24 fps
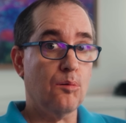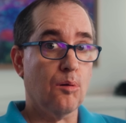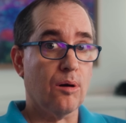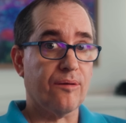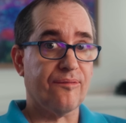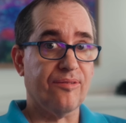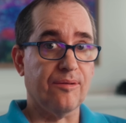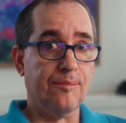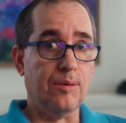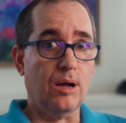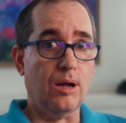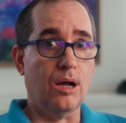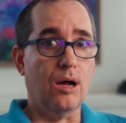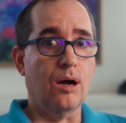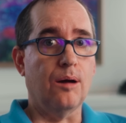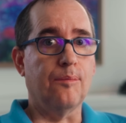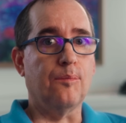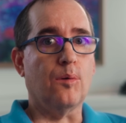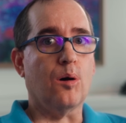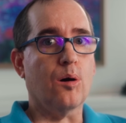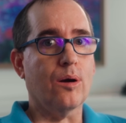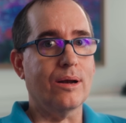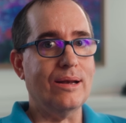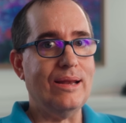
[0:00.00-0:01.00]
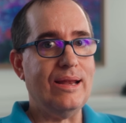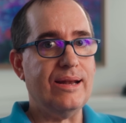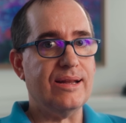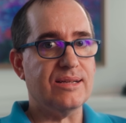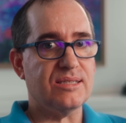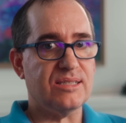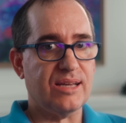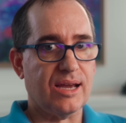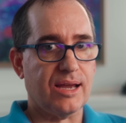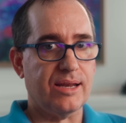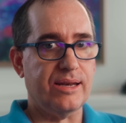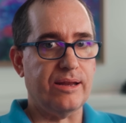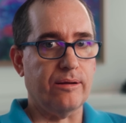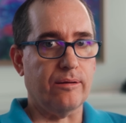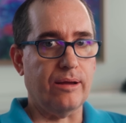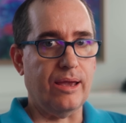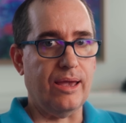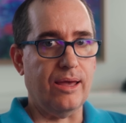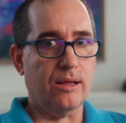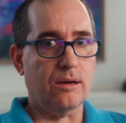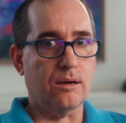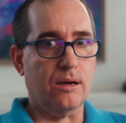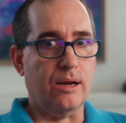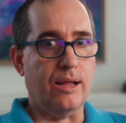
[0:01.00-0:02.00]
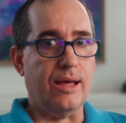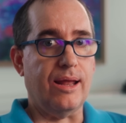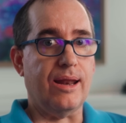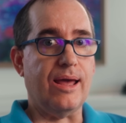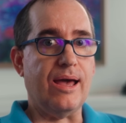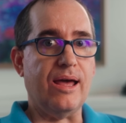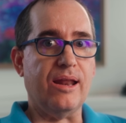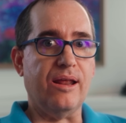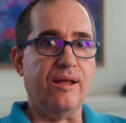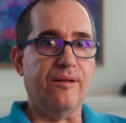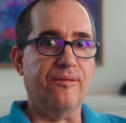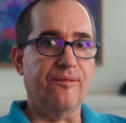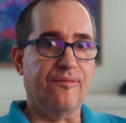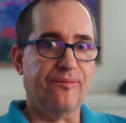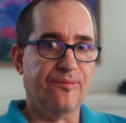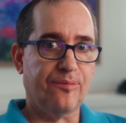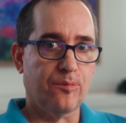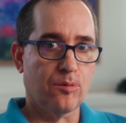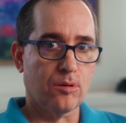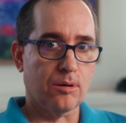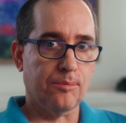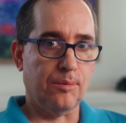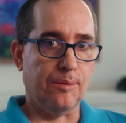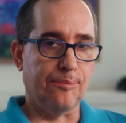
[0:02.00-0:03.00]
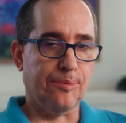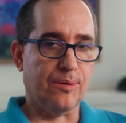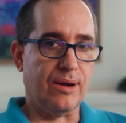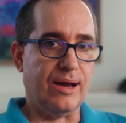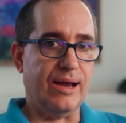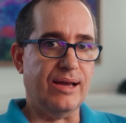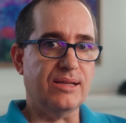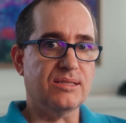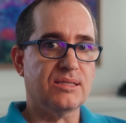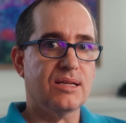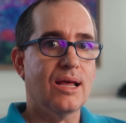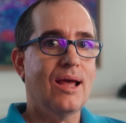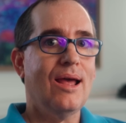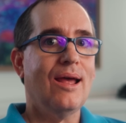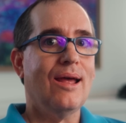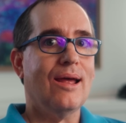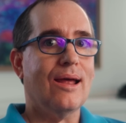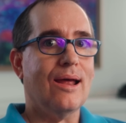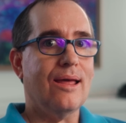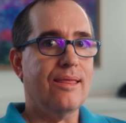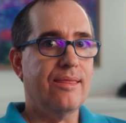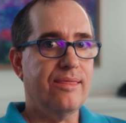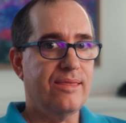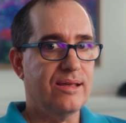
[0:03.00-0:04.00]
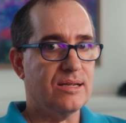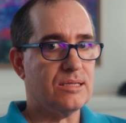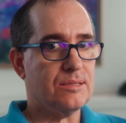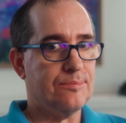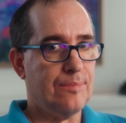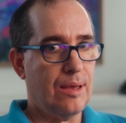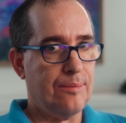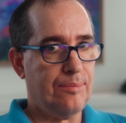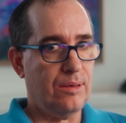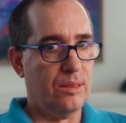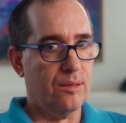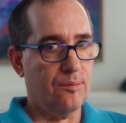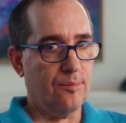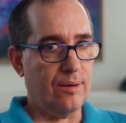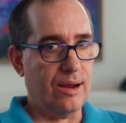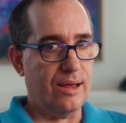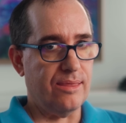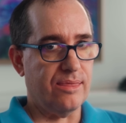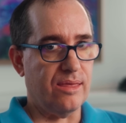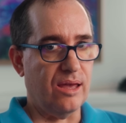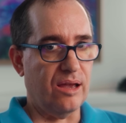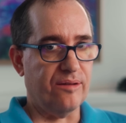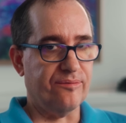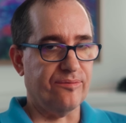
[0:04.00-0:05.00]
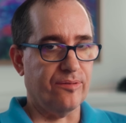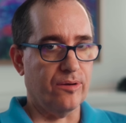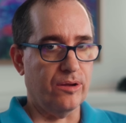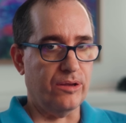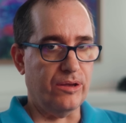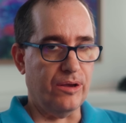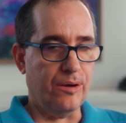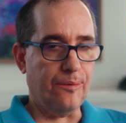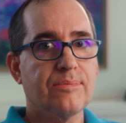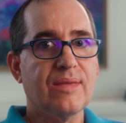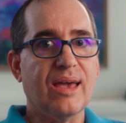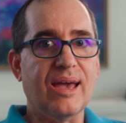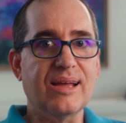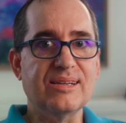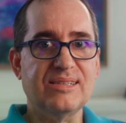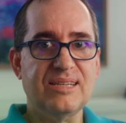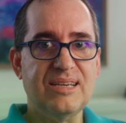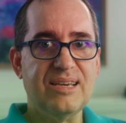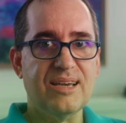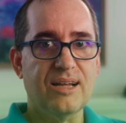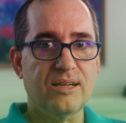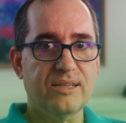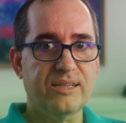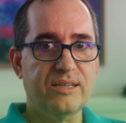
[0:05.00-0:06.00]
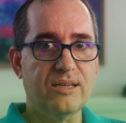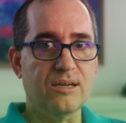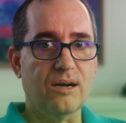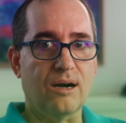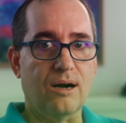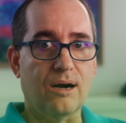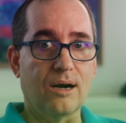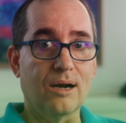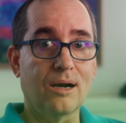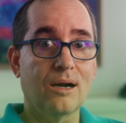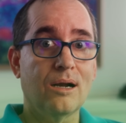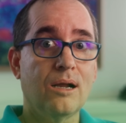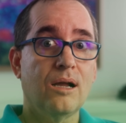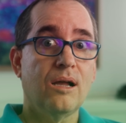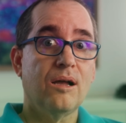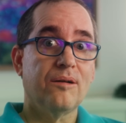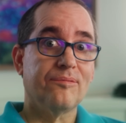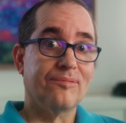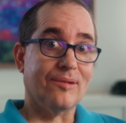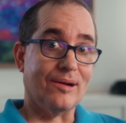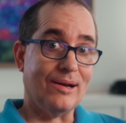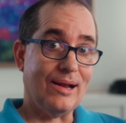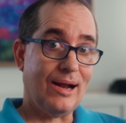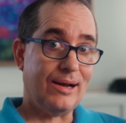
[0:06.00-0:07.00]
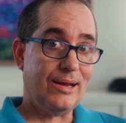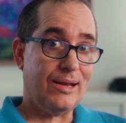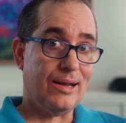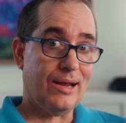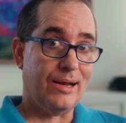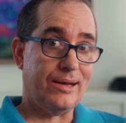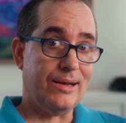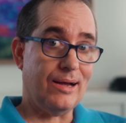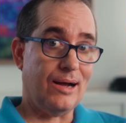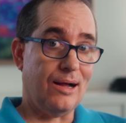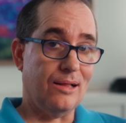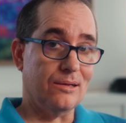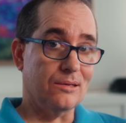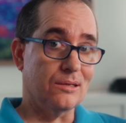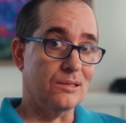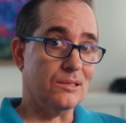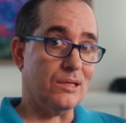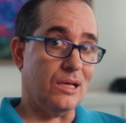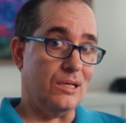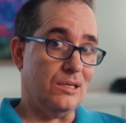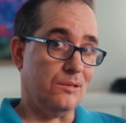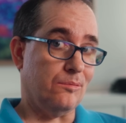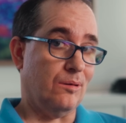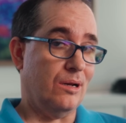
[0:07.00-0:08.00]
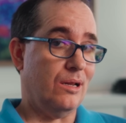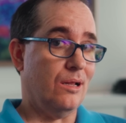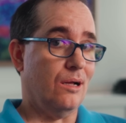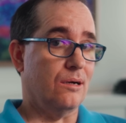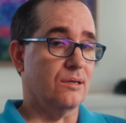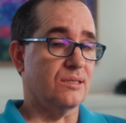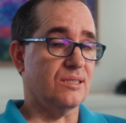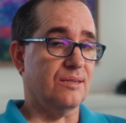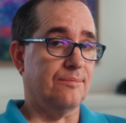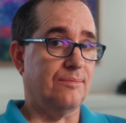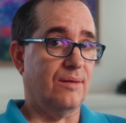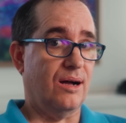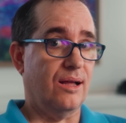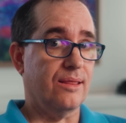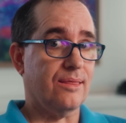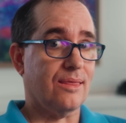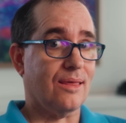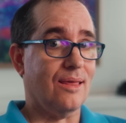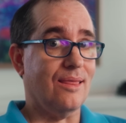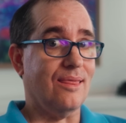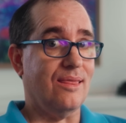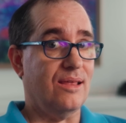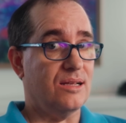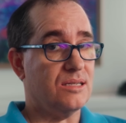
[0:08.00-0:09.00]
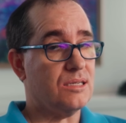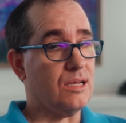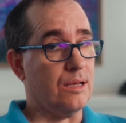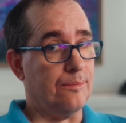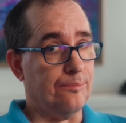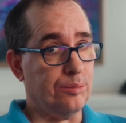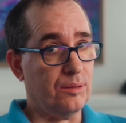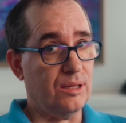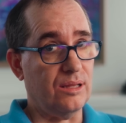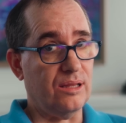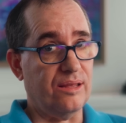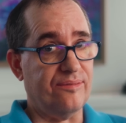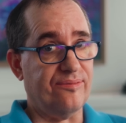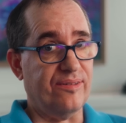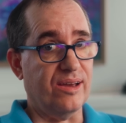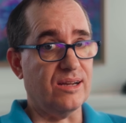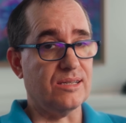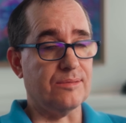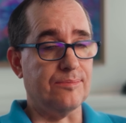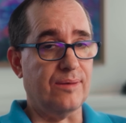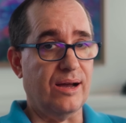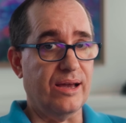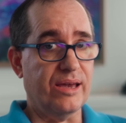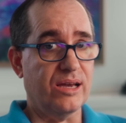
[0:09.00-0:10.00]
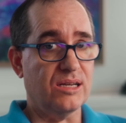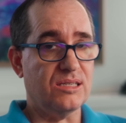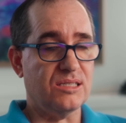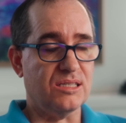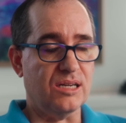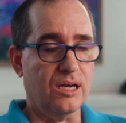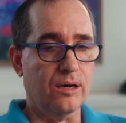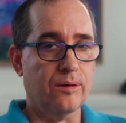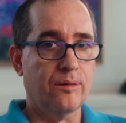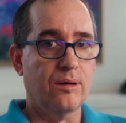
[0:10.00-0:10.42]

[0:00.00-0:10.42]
work from home or need a secondary internet at an affordable price, this may be the right thing for you. And TLDR, for $99 and $20 a month, this completely fixed my issue.